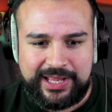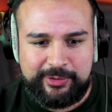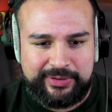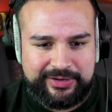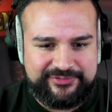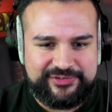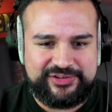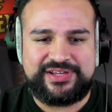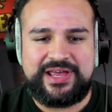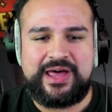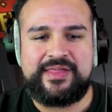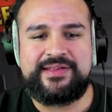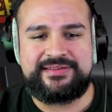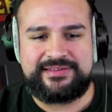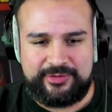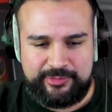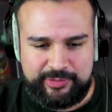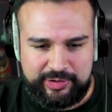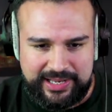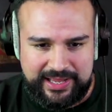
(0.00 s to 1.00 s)
Like, what if you saw
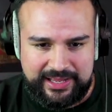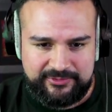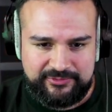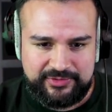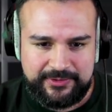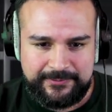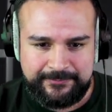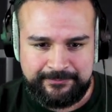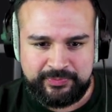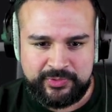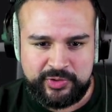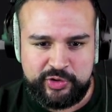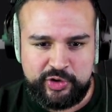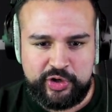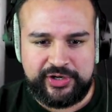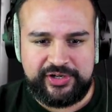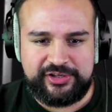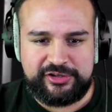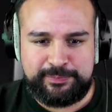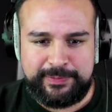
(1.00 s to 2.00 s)
this in real life? You
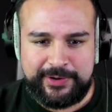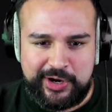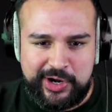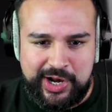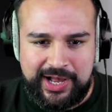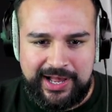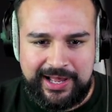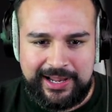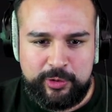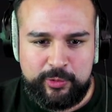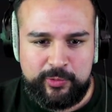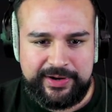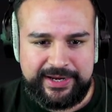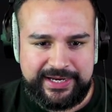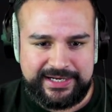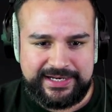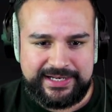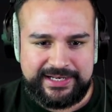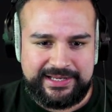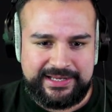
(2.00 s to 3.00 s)
go to Spirit
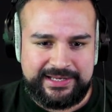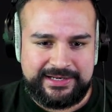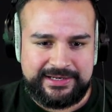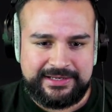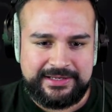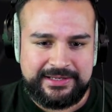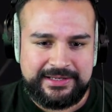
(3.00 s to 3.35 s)
Halloween and then,